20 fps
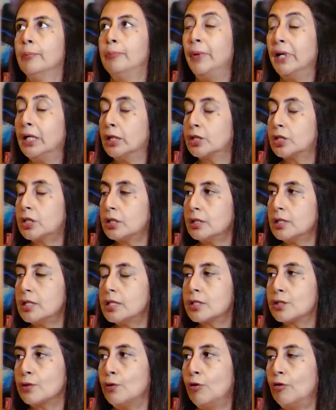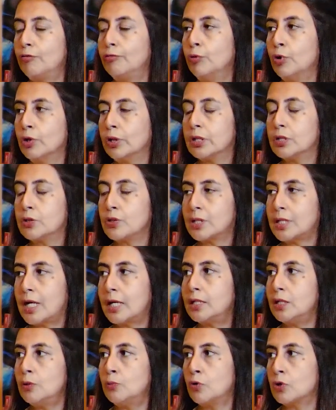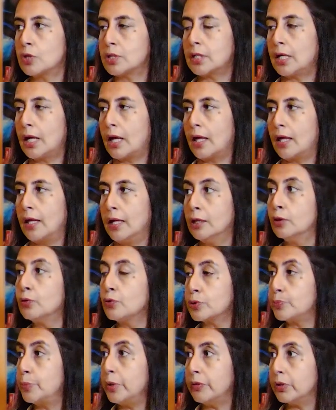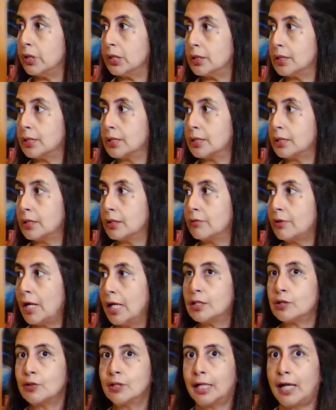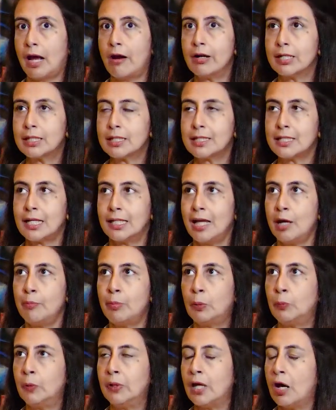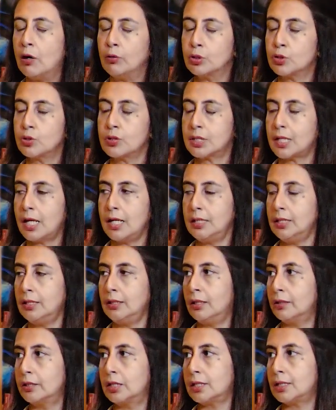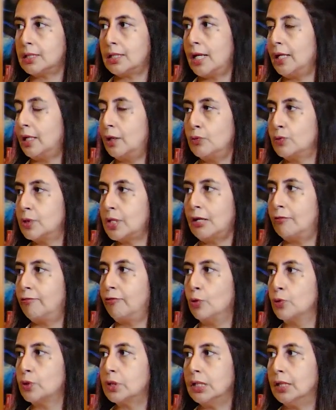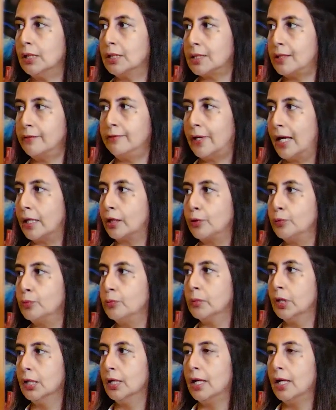pictures of what society was in those periods, right? So the characters are there, but without society, they're just, like you said, floating in some vacuum.